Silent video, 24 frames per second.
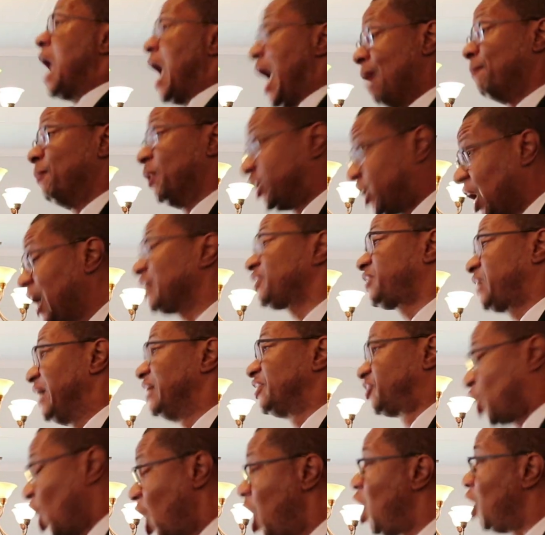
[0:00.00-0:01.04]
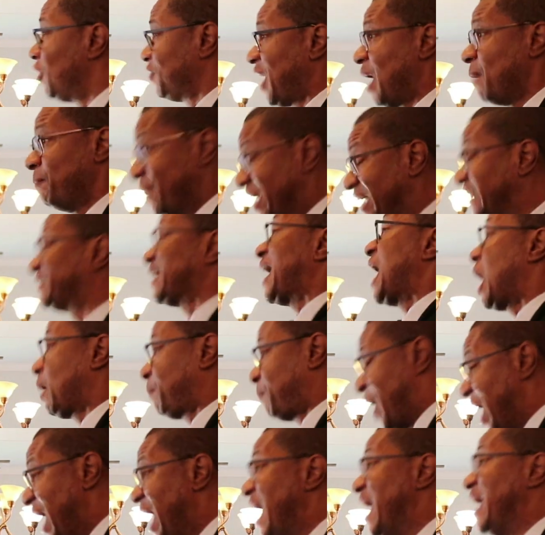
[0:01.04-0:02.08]
And because he's gone, that means
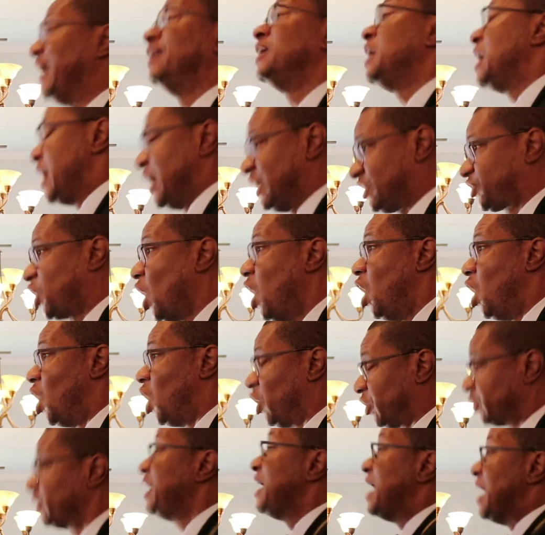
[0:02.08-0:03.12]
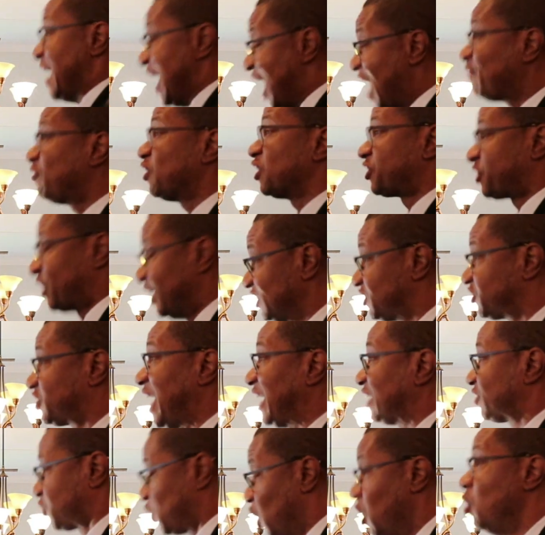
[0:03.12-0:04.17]
our pain is gone. ever since
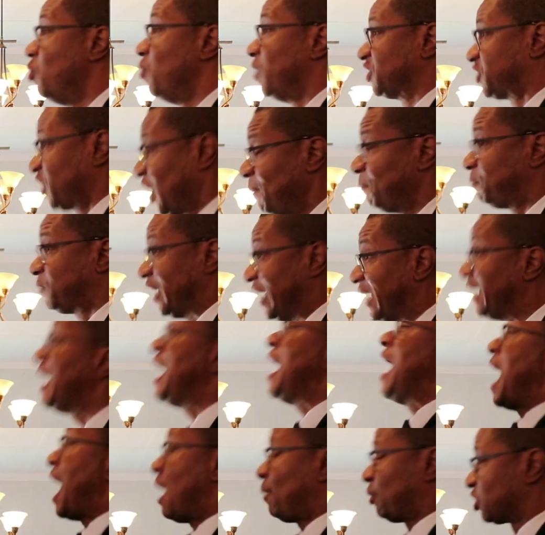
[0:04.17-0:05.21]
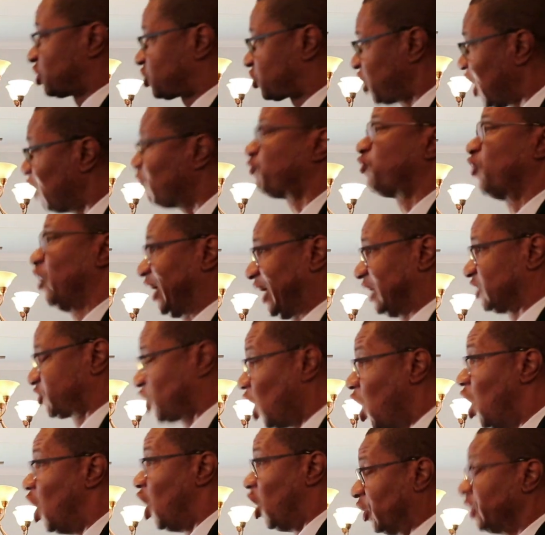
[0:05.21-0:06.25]
that tomb was empty, our suffering is
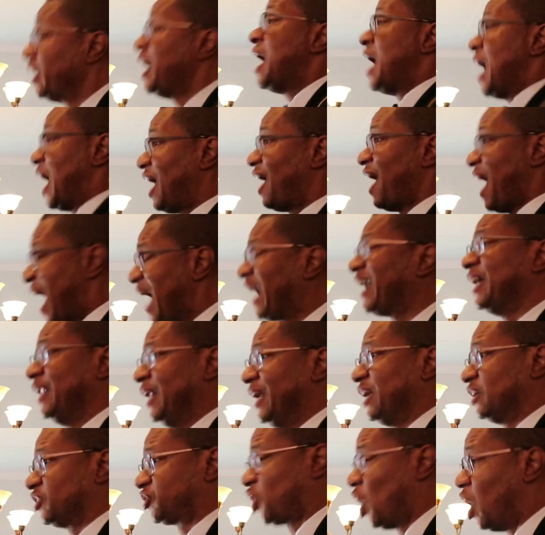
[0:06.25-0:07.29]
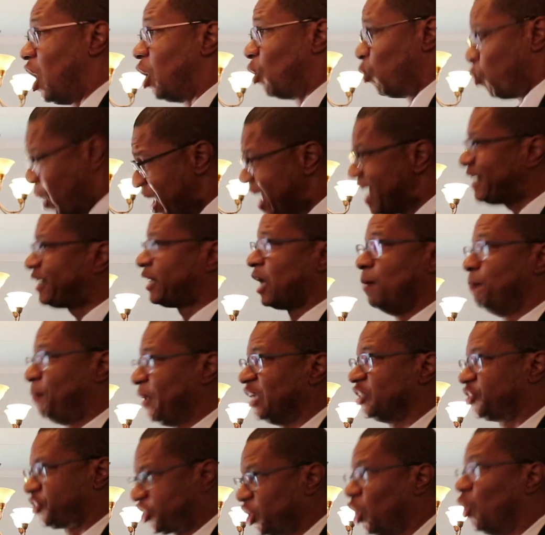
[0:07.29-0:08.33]
gone. Our agony is gone. We can be
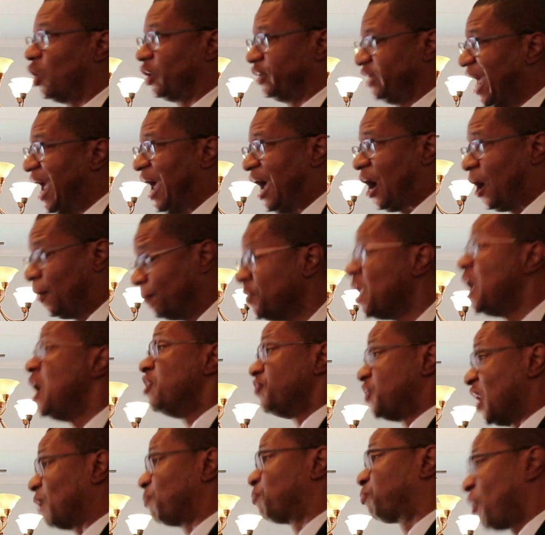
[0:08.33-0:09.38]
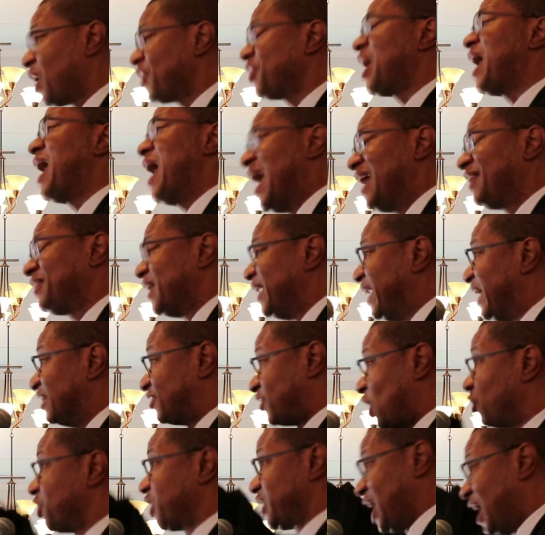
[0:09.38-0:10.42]
assured now that Brother
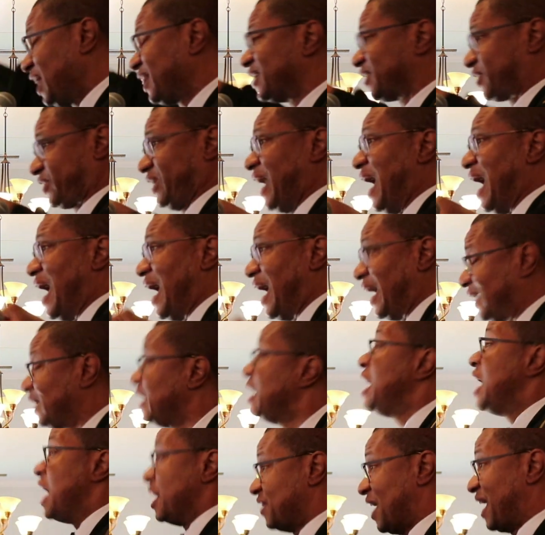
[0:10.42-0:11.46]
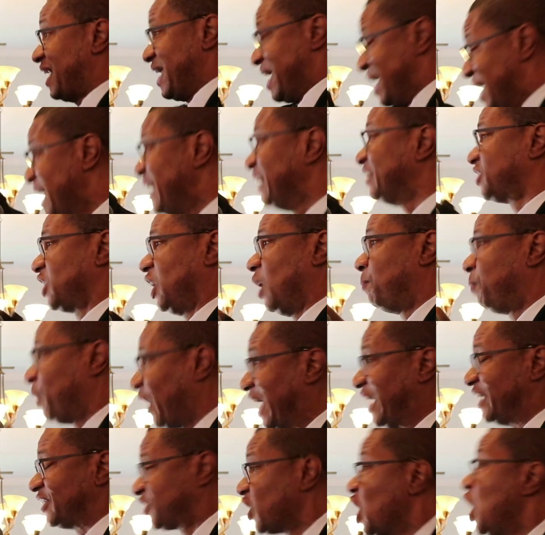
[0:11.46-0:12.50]
Anthony's on the other side and that he's in a
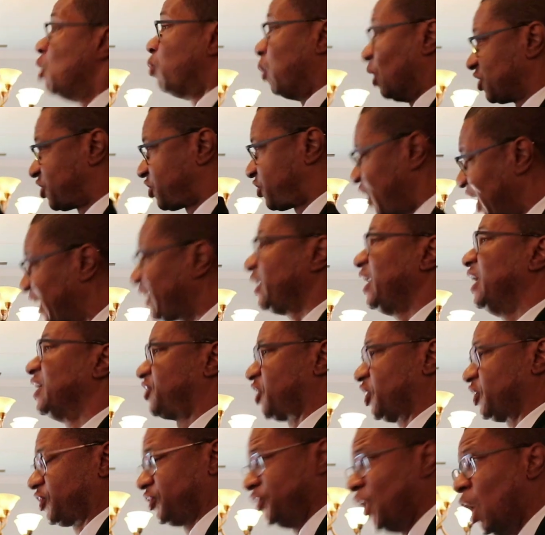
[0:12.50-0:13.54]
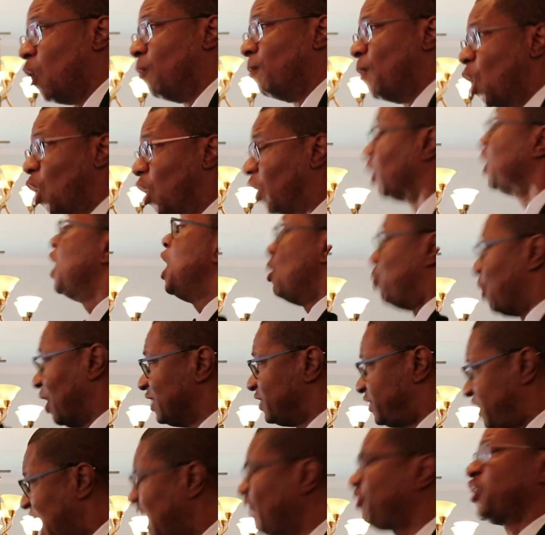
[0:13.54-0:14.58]
place where sickness is no more,
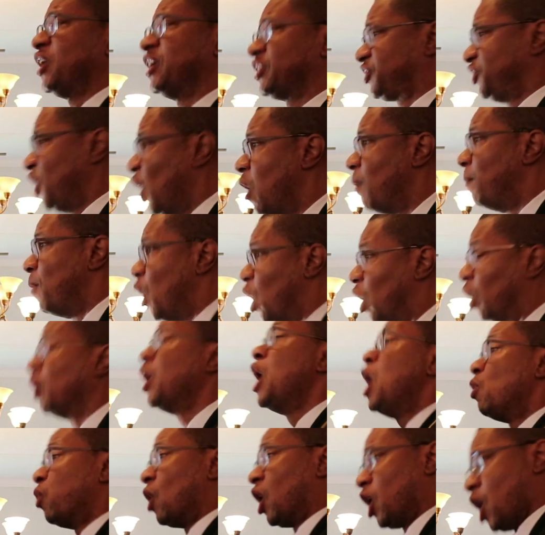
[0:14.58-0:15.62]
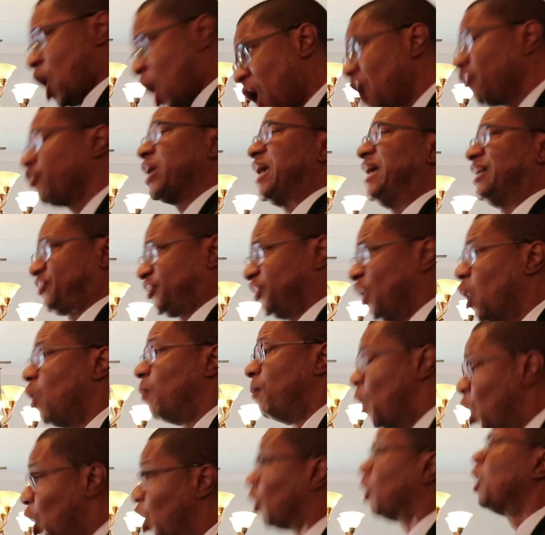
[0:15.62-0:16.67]
where death is no more, where hurt is
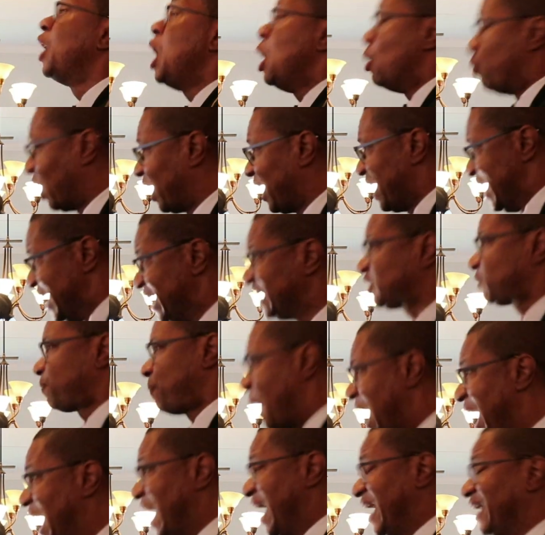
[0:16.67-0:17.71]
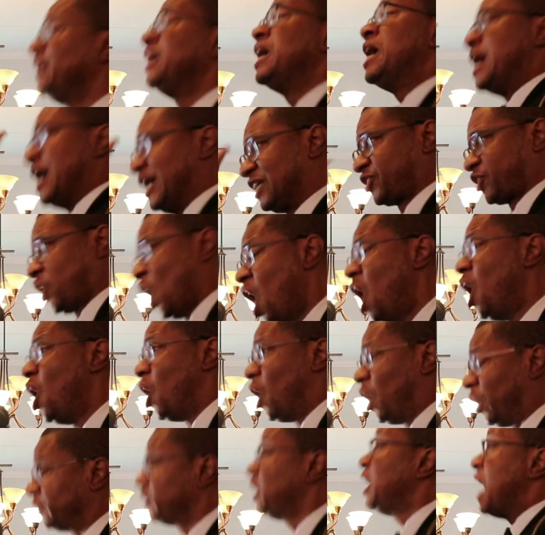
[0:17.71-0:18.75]
no more, where his pain is
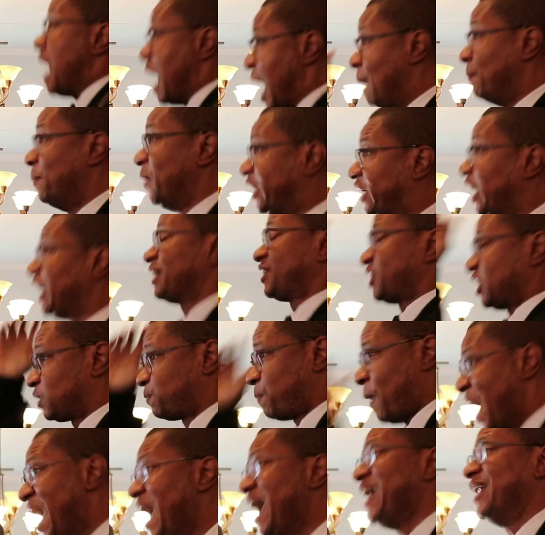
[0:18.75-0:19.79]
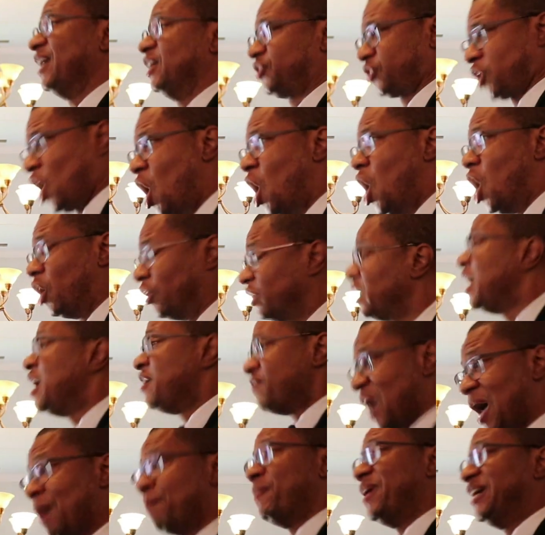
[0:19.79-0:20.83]
gone. And because his pain is gone,
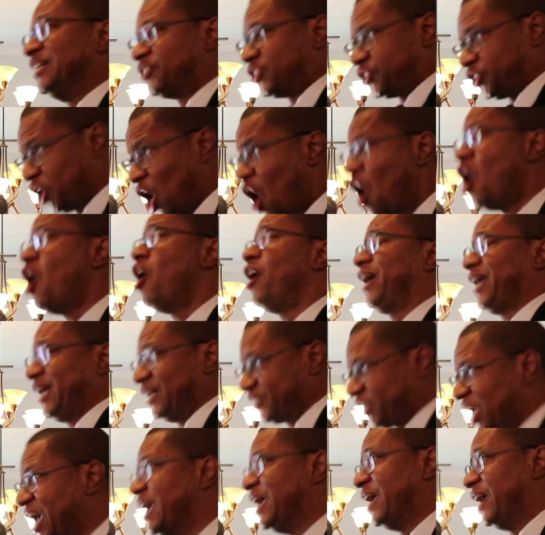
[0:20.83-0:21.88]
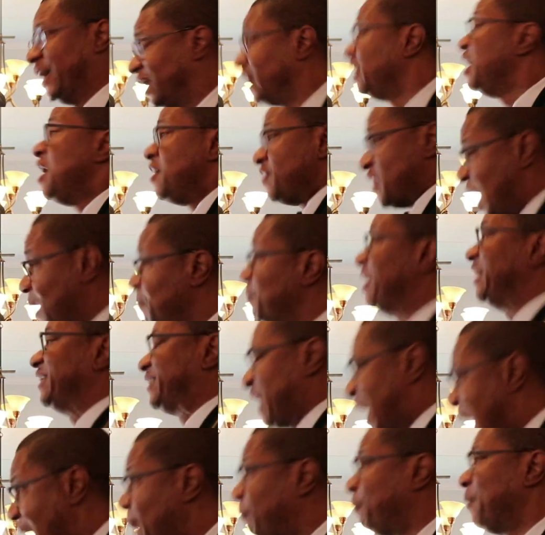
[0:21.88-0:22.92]
that means joy is here. That
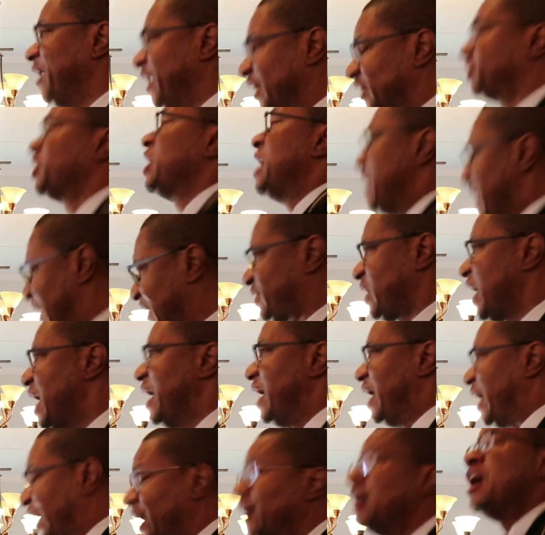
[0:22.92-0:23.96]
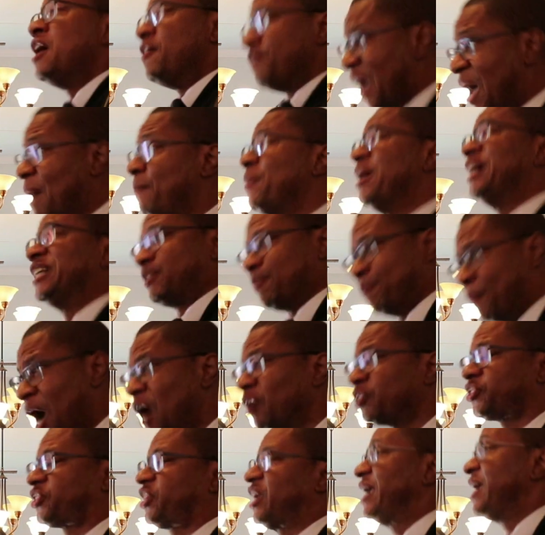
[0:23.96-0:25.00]
means happiness is here. That means
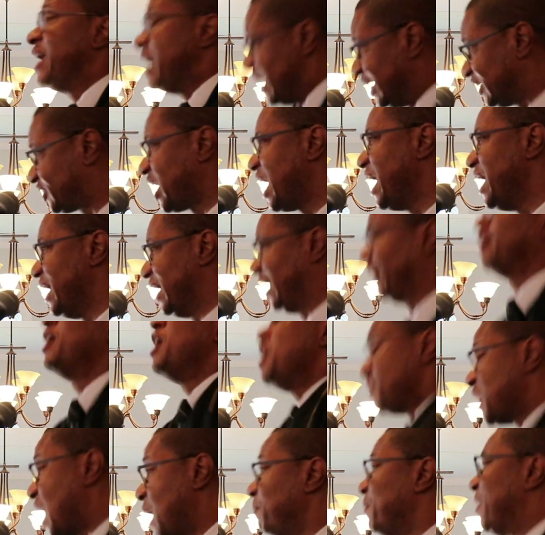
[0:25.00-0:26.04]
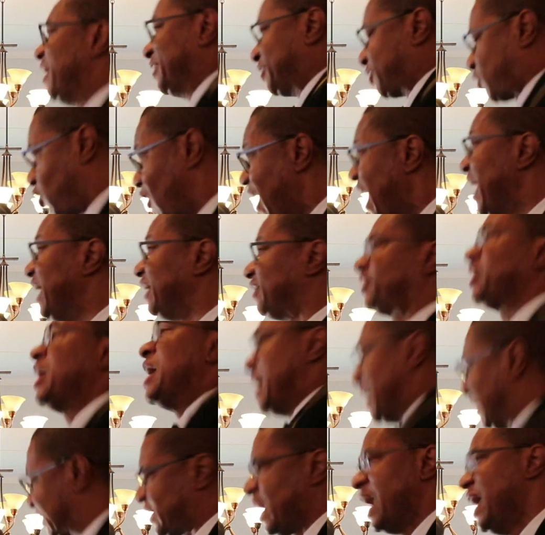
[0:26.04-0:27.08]
mercy is here. That means grace
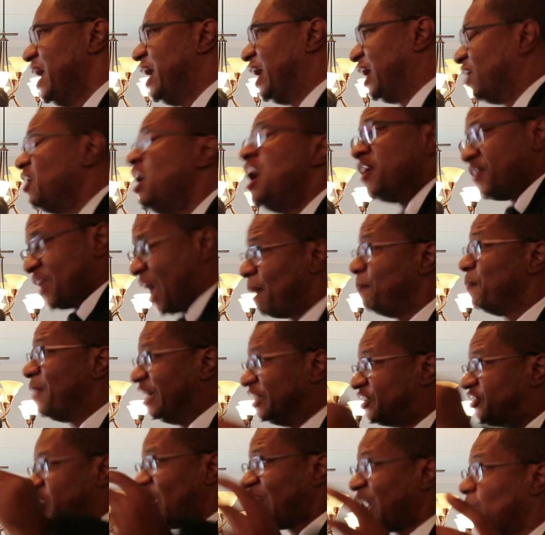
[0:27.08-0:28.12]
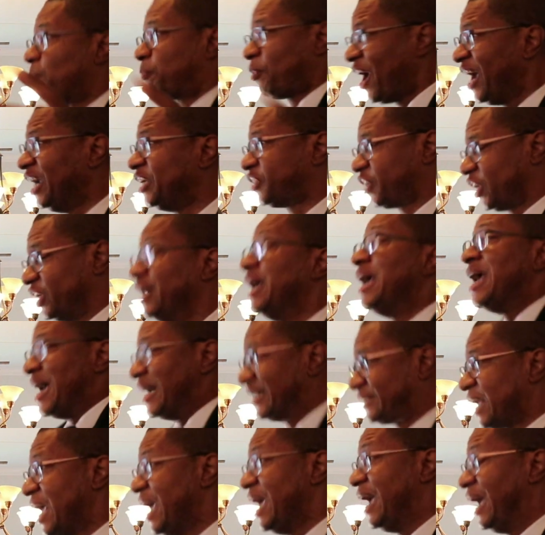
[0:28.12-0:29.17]
is here. That means celebration
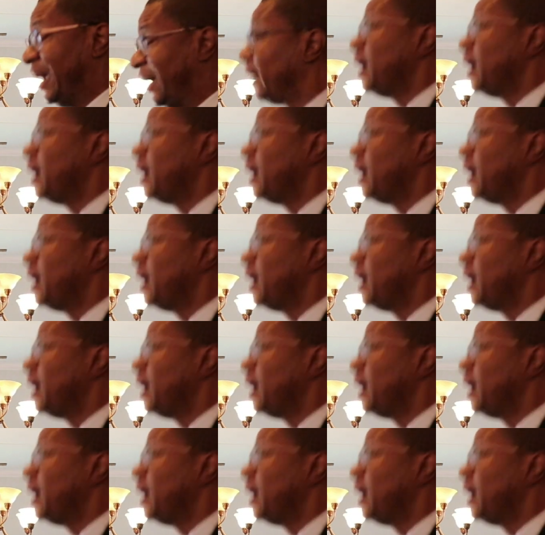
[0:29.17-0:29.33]
is here.